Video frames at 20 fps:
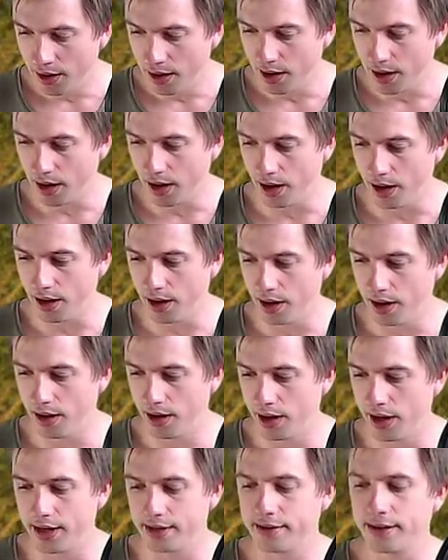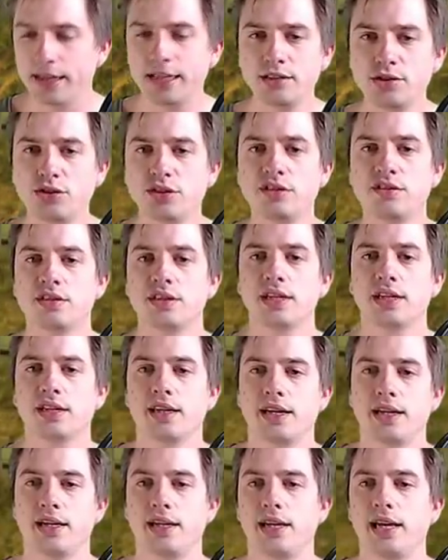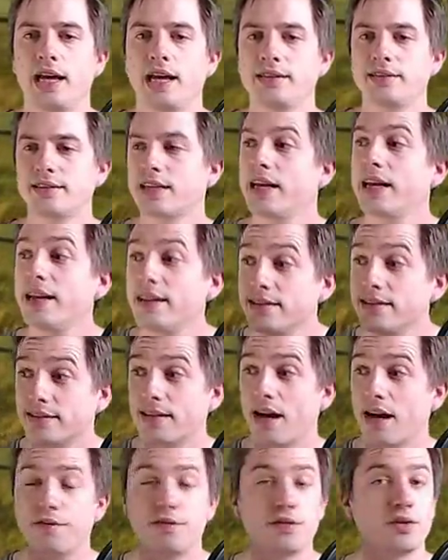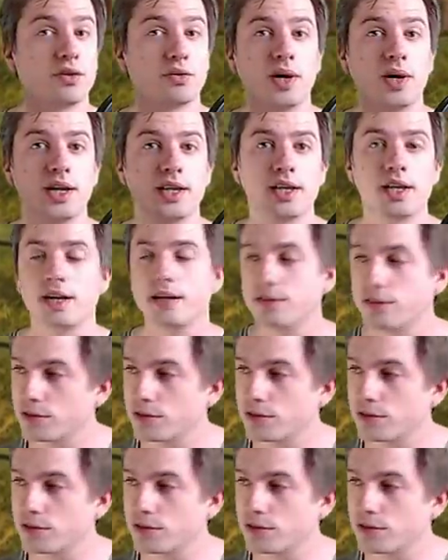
Uh, and interestingly, he has King's downward one here,